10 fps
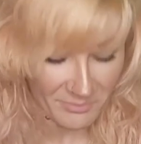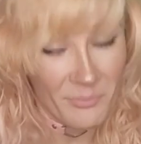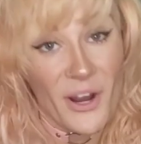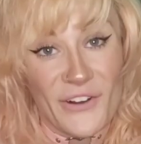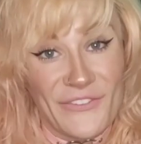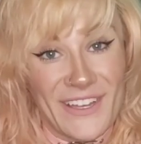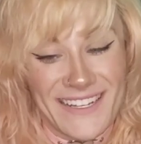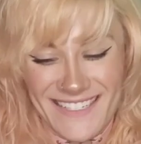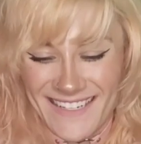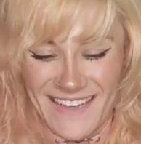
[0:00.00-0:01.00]

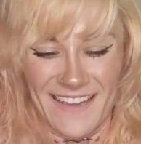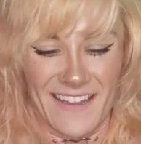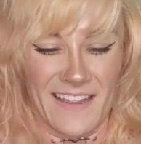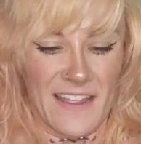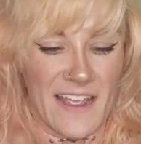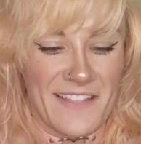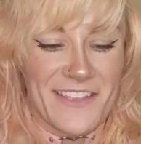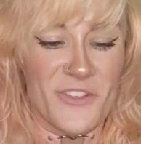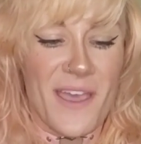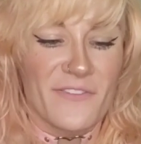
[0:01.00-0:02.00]
Perfect. And
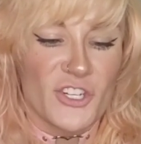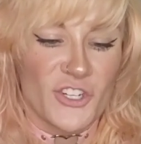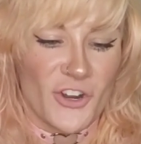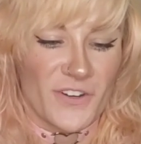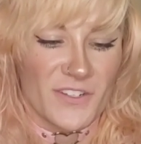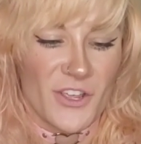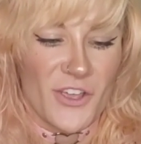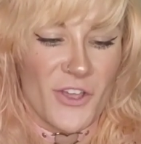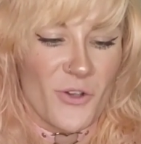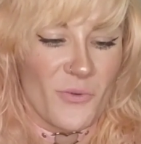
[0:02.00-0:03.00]
then you have a shirt,
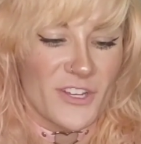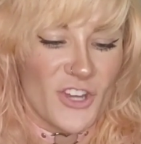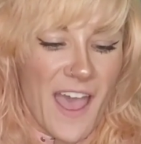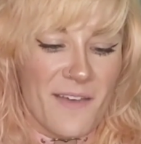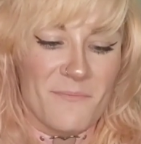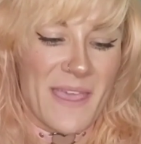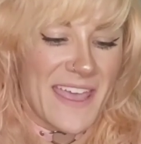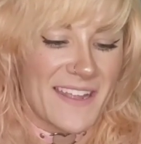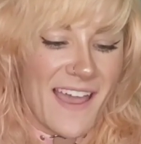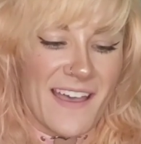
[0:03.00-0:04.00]
which,
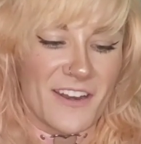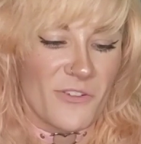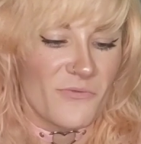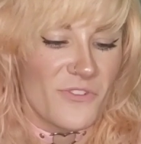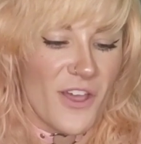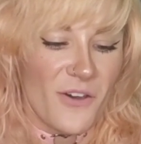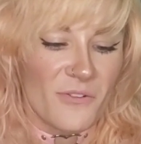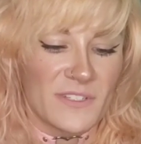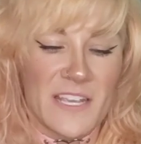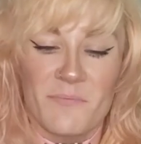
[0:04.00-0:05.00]
man, I don't
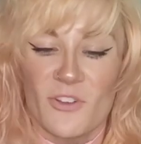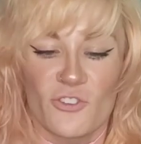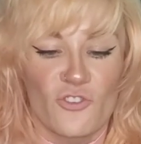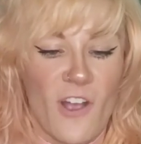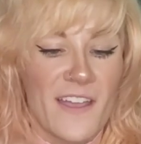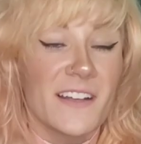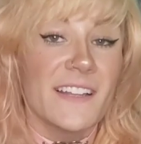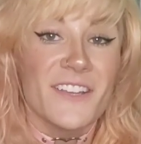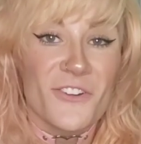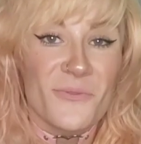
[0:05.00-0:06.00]
know. Tip your dry
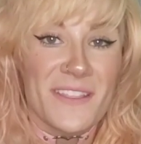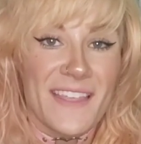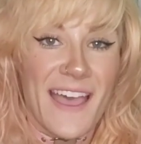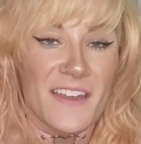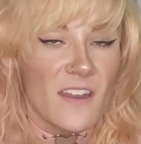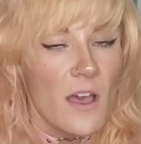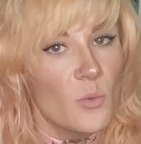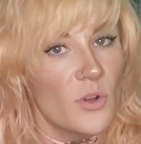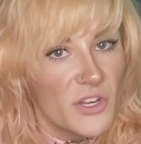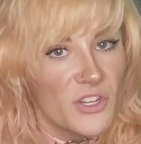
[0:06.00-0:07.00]
cleaner with that. Not
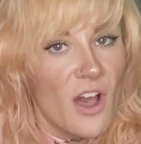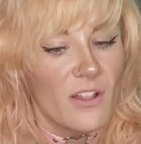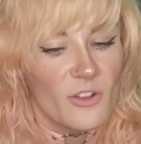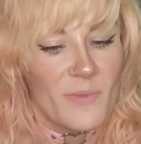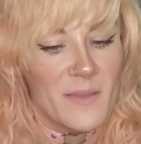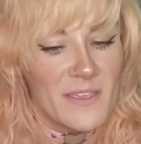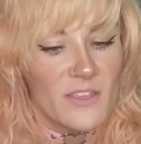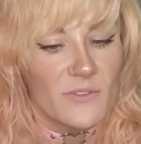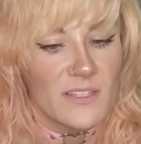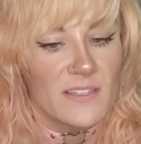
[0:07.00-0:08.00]
$1, maybe
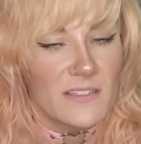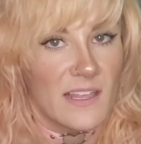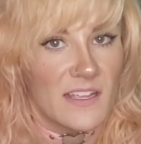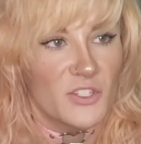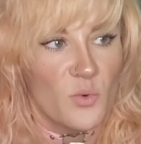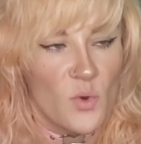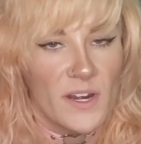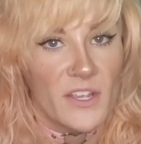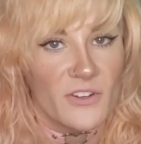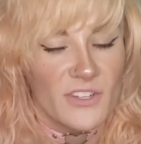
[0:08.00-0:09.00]
uses as like a
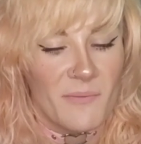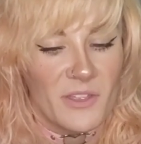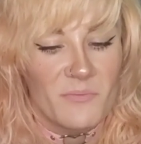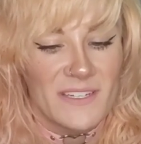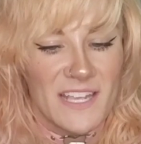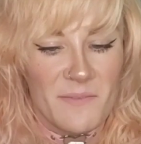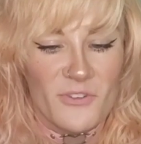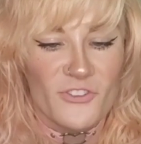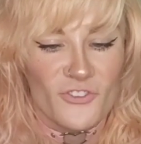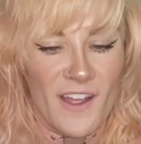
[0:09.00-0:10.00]
20 or something, but tip
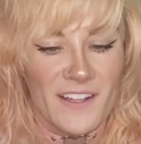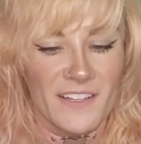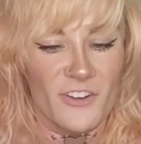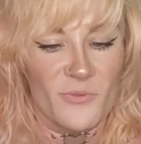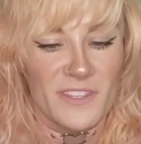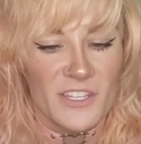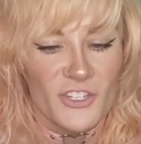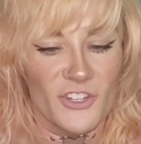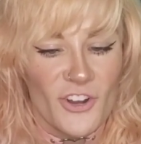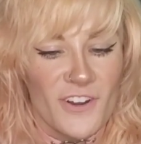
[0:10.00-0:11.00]
your dry cleaner with this
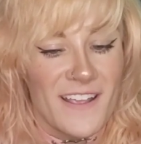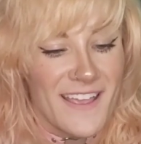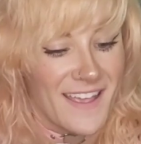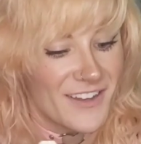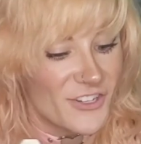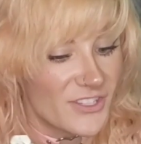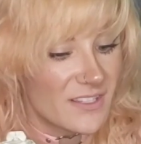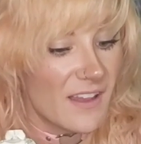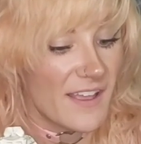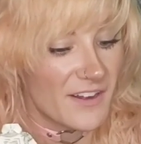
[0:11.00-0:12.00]
shirt and just
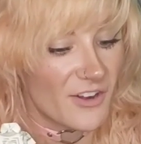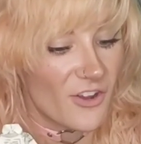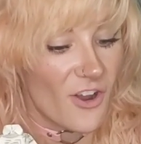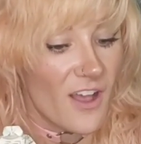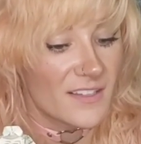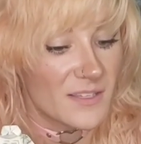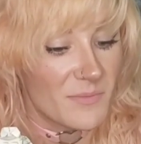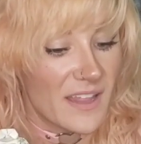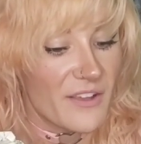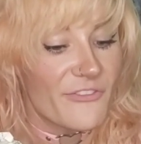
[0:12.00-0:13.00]
slide it across and
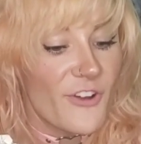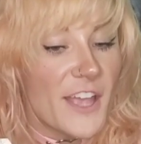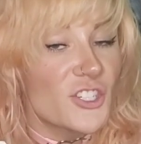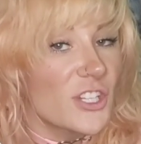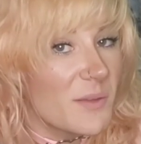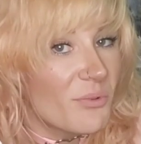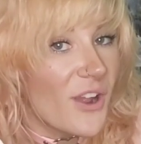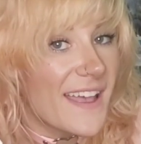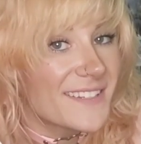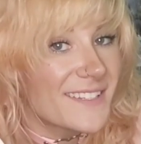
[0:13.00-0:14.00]
be like, freshly
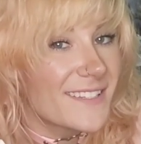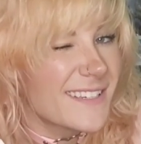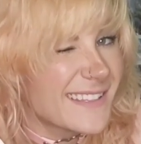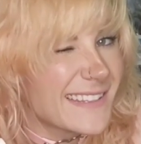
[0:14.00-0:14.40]
pressed.